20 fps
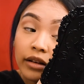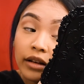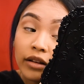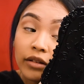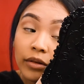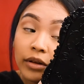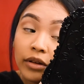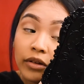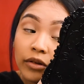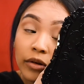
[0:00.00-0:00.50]
this
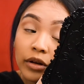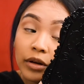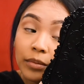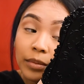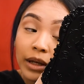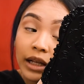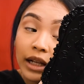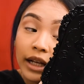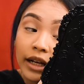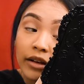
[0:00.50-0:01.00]
one's going to
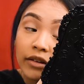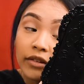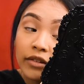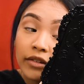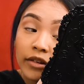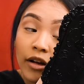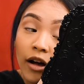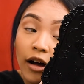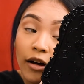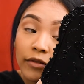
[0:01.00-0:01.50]
be like a
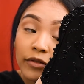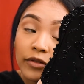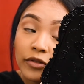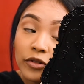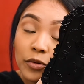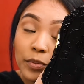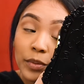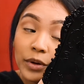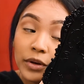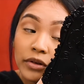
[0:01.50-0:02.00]
soft,
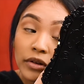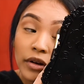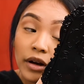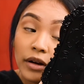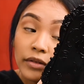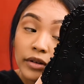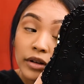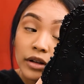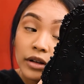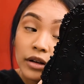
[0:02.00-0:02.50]
super
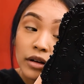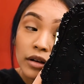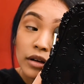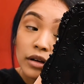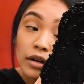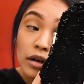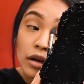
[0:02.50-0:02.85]
soft look.